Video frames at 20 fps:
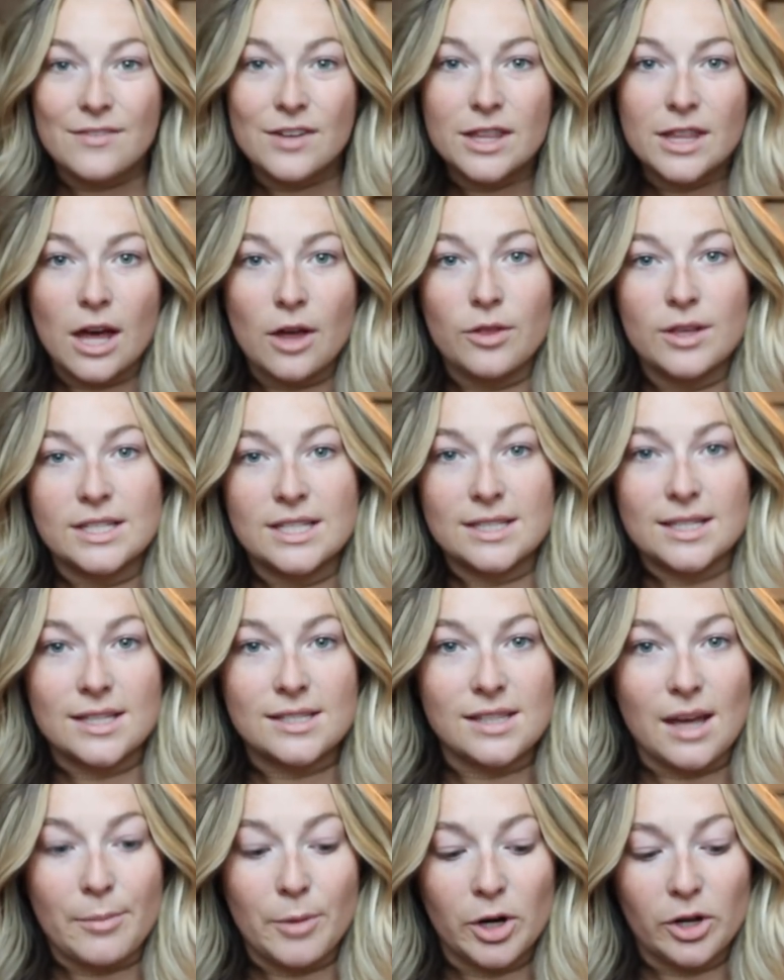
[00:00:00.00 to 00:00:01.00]
Even though this is a
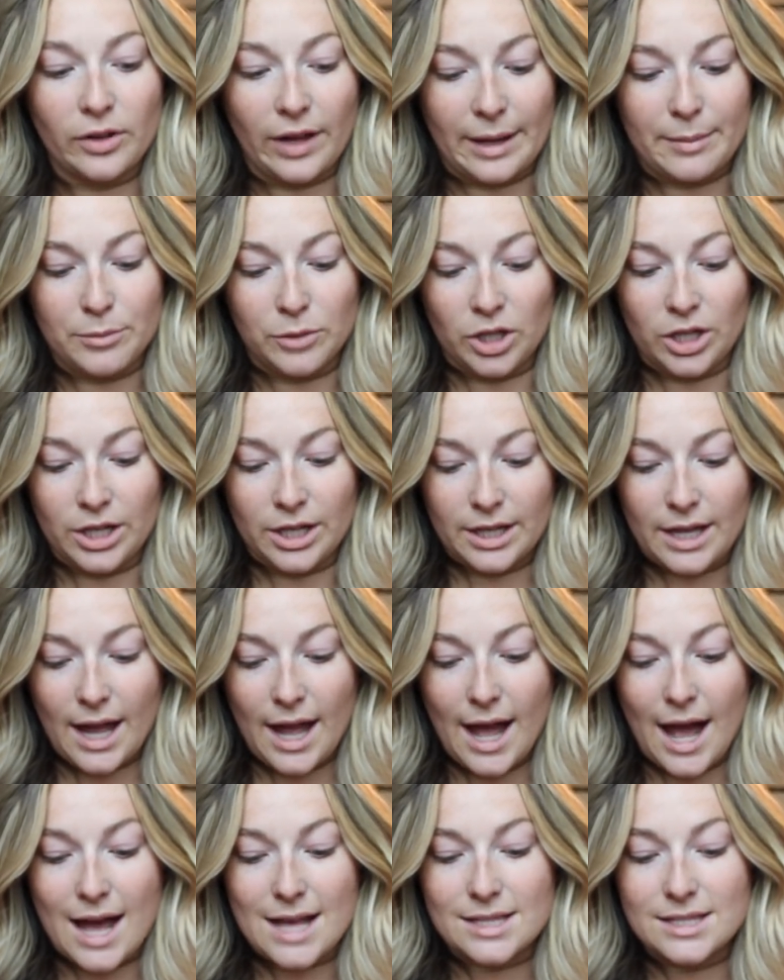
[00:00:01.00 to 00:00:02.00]
summer glam look,
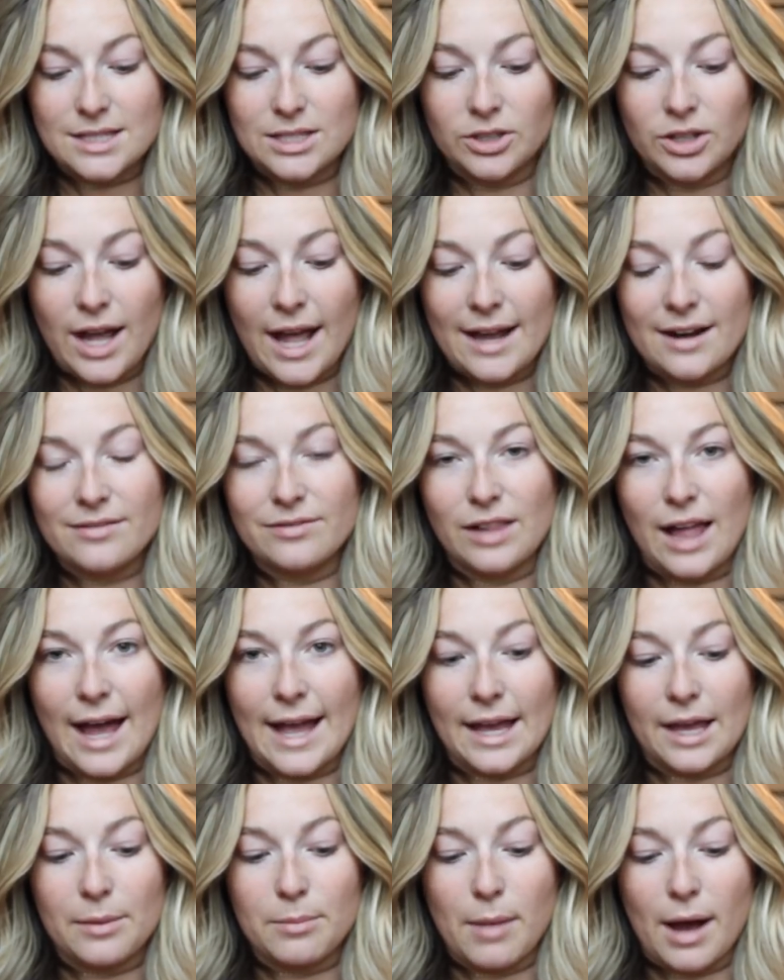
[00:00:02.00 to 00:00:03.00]
I still kind of
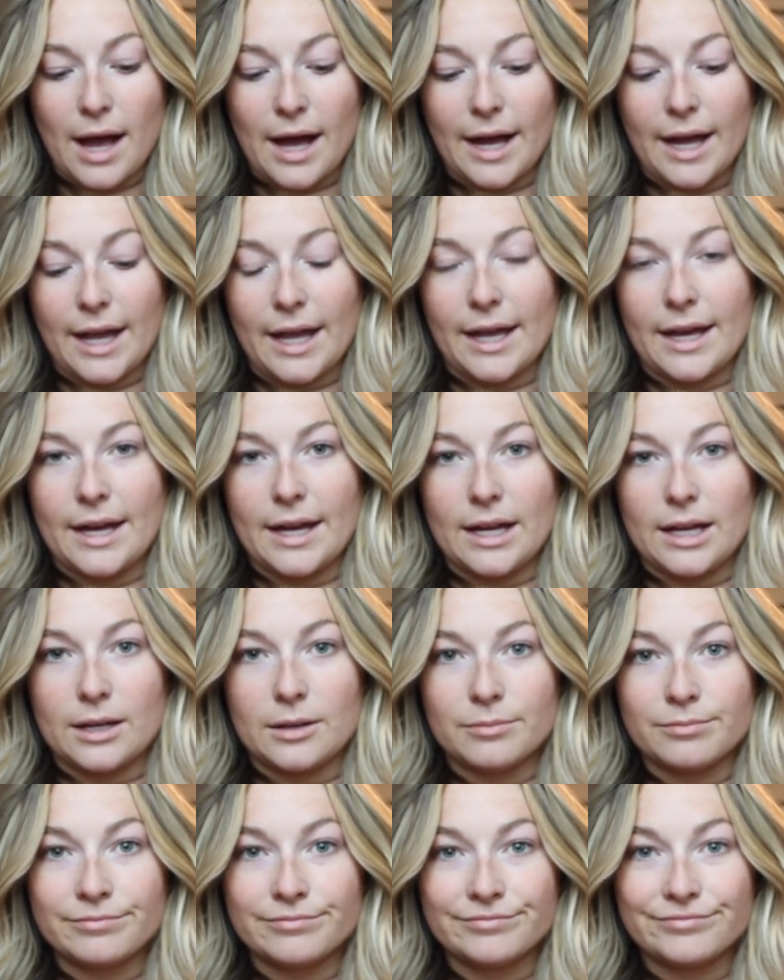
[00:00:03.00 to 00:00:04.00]
like
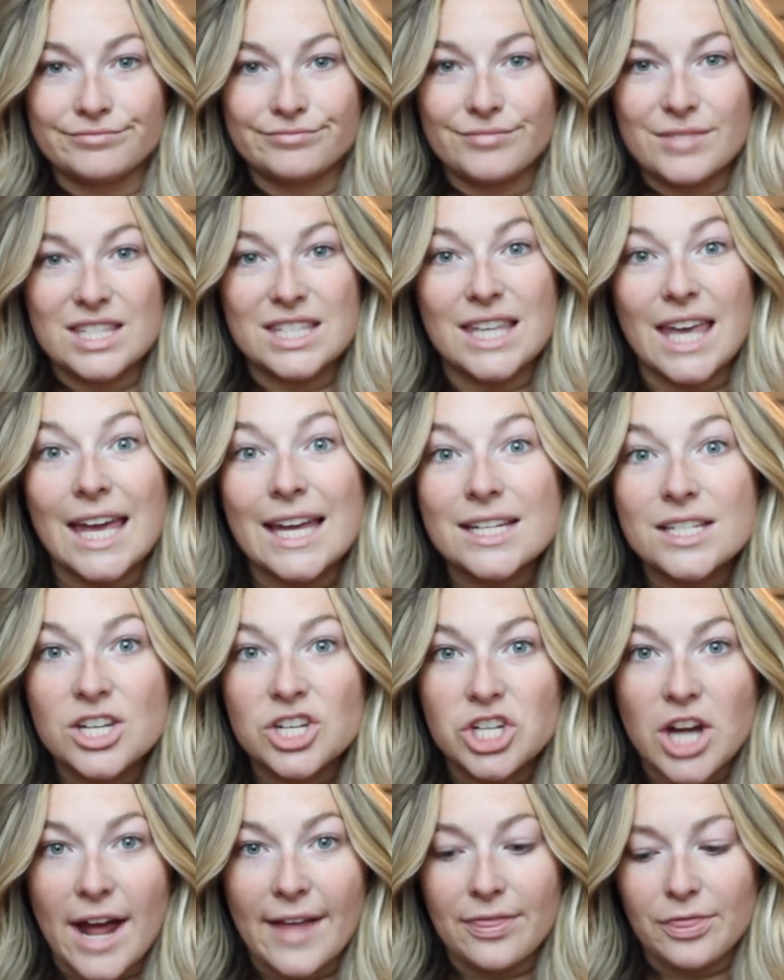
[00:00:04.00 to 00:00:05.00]
my skin to
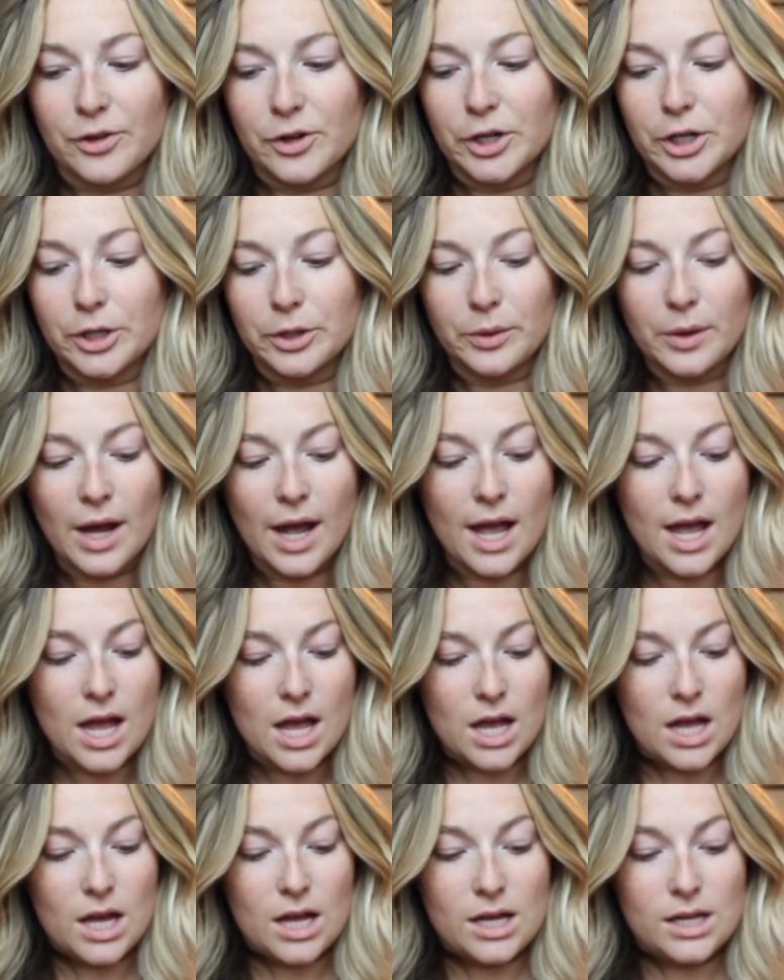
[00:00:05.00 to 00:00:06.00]
shine through.
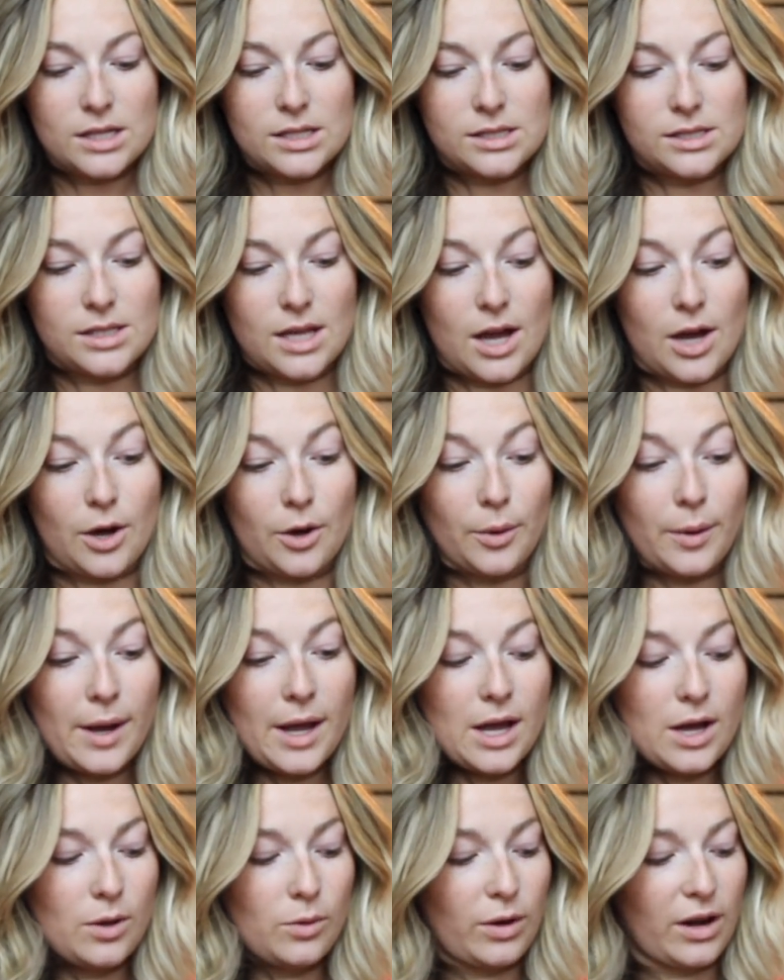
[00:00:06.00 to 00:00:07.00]
So
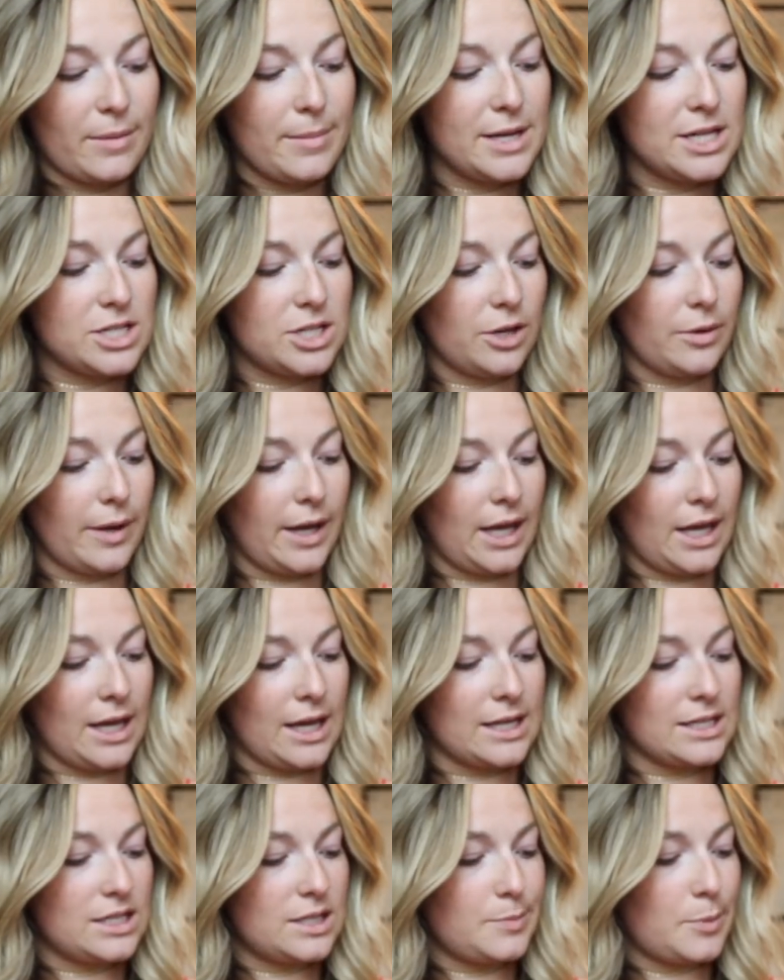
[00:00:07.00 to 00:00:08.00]
what I've been
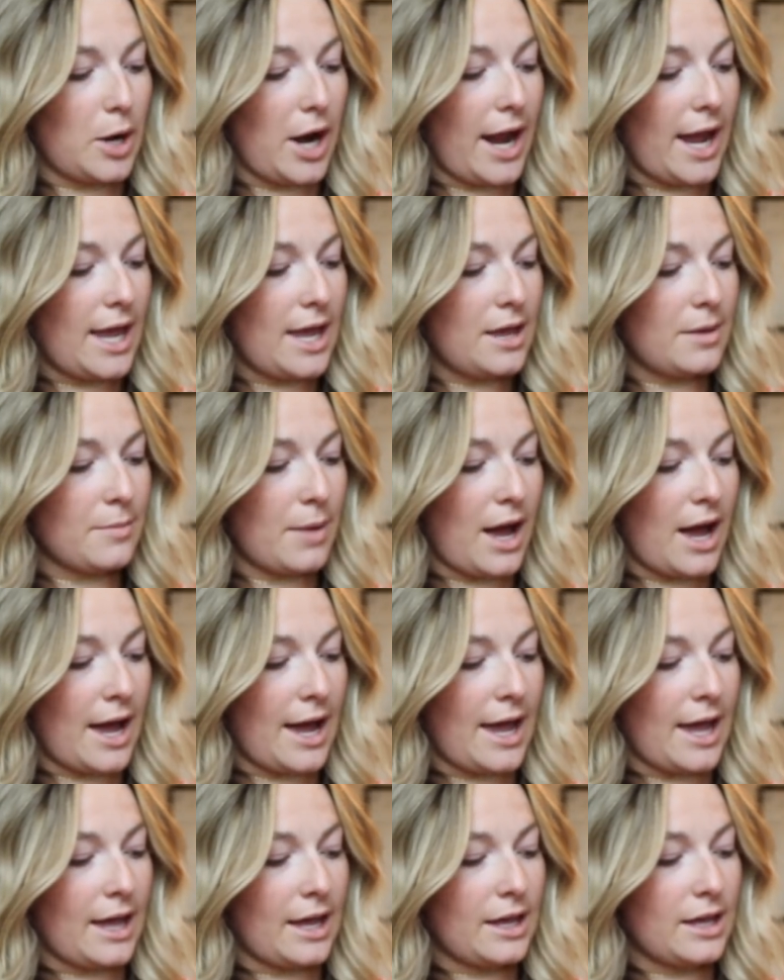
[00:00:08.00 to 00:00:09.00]
doing is spraying
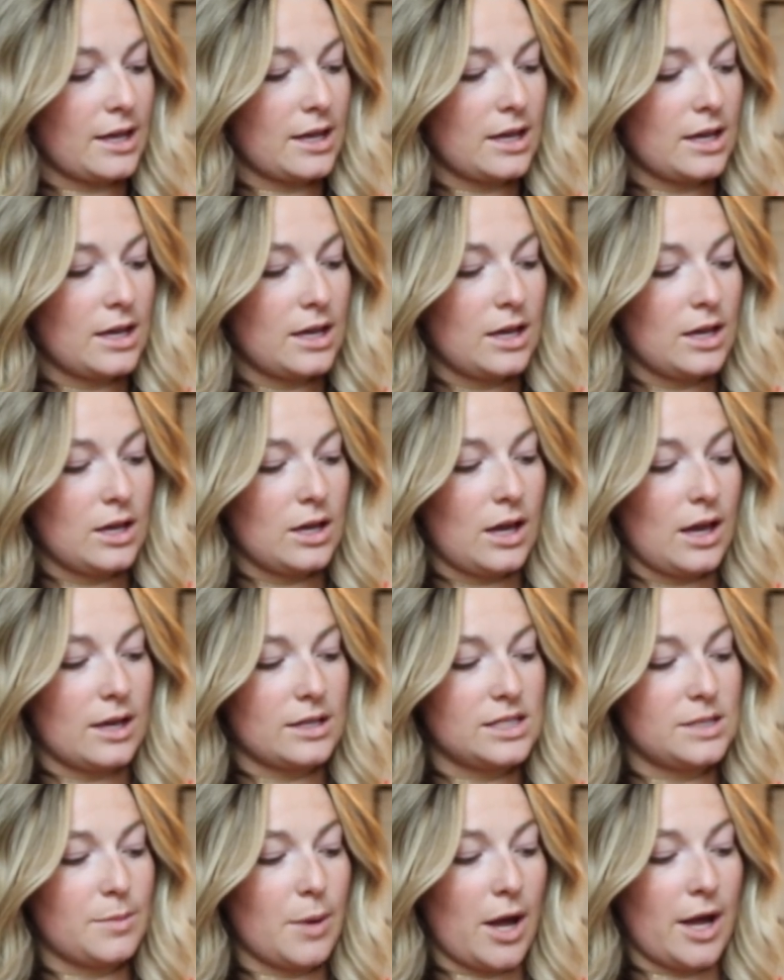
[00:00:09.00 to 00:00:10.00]
my
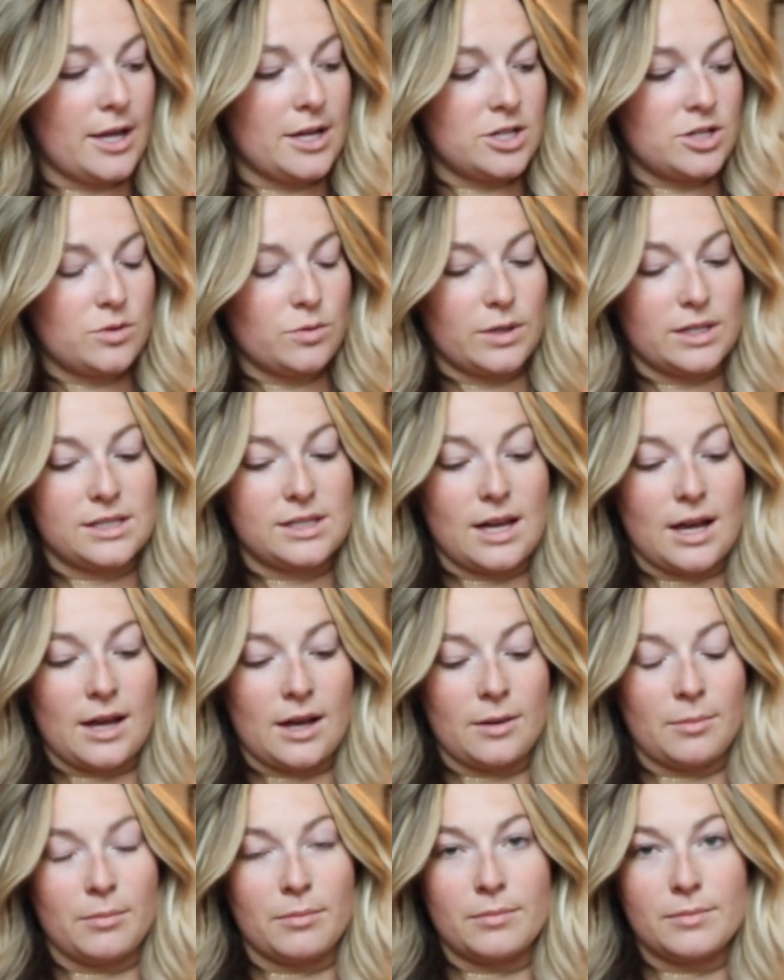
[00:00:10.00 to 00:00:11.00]
sponge with
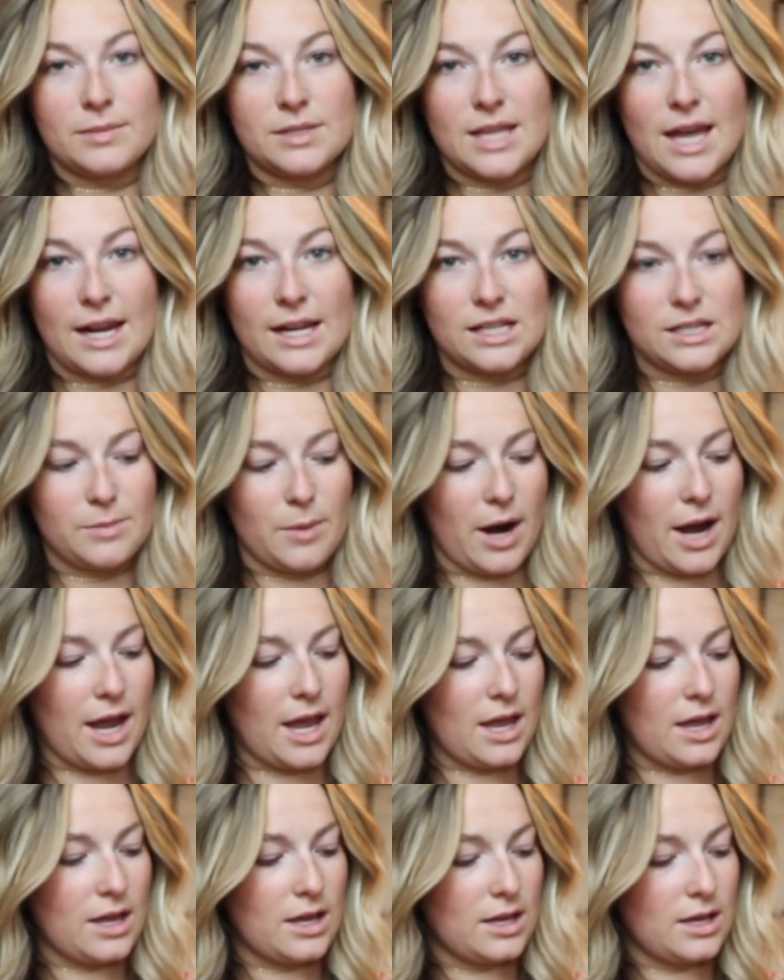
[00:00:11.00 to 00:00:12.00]
some setting
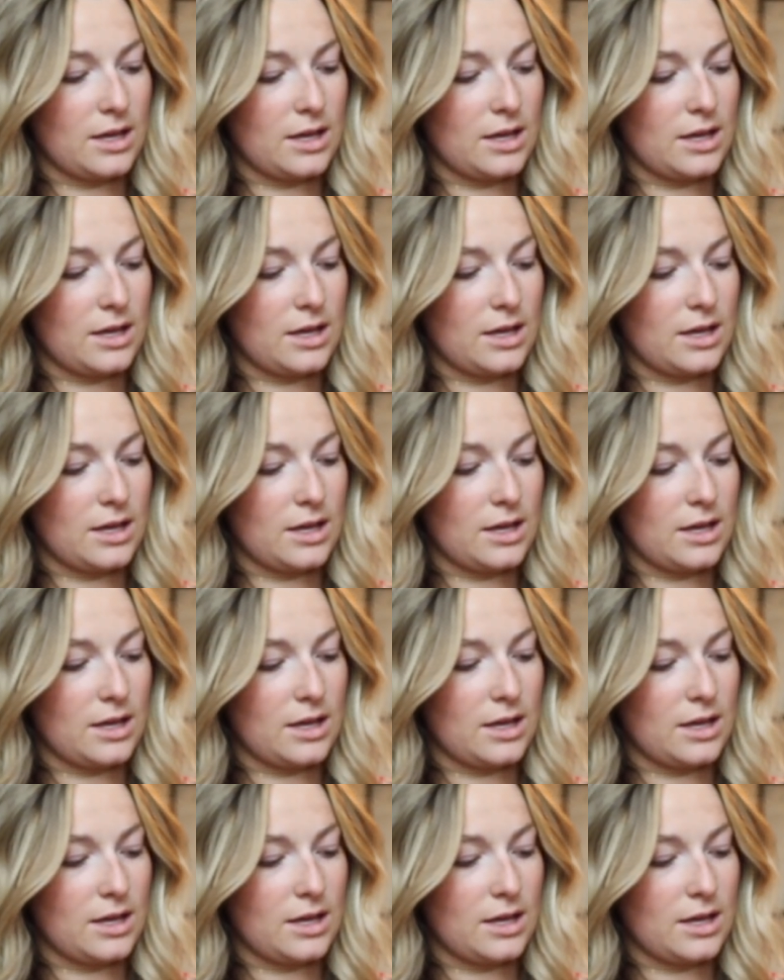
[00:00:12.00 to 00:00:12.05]
spray